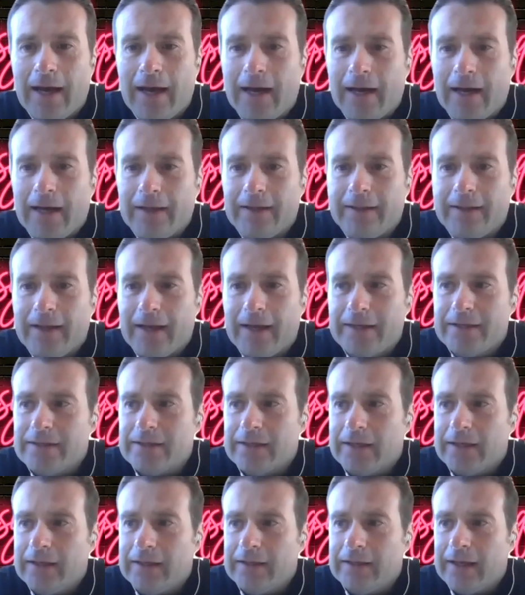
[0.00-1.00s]

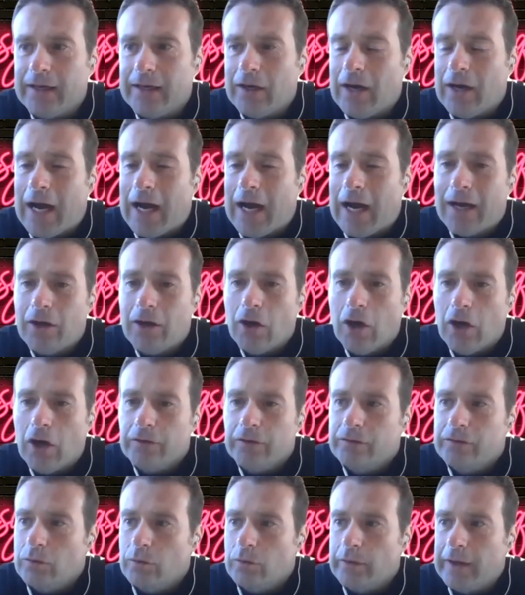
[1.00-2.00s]
that are high
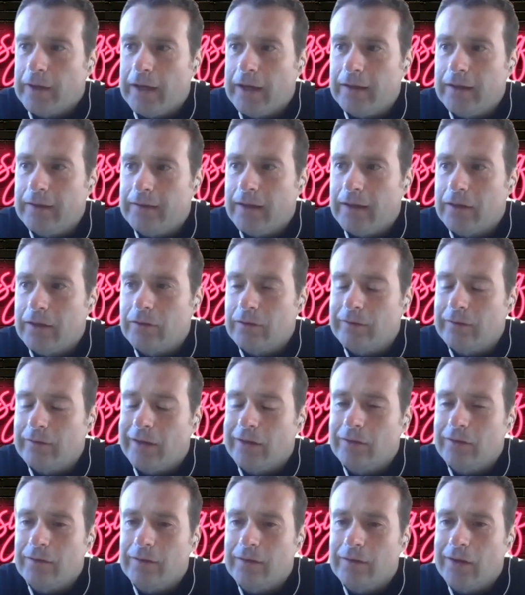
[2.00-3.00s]
cost or they're
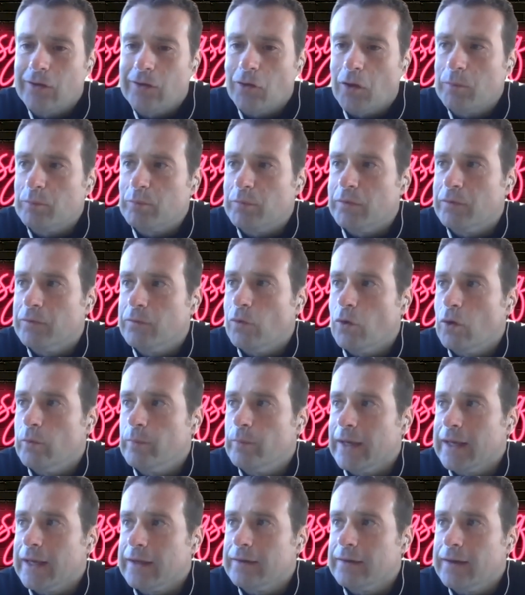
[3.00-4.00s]

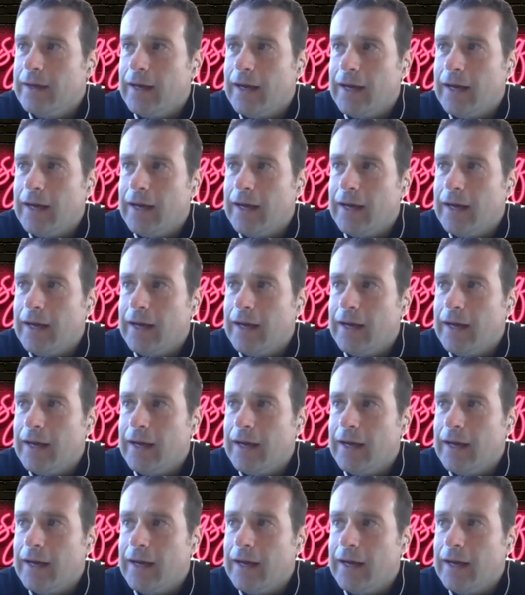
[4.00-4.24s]
non-performing,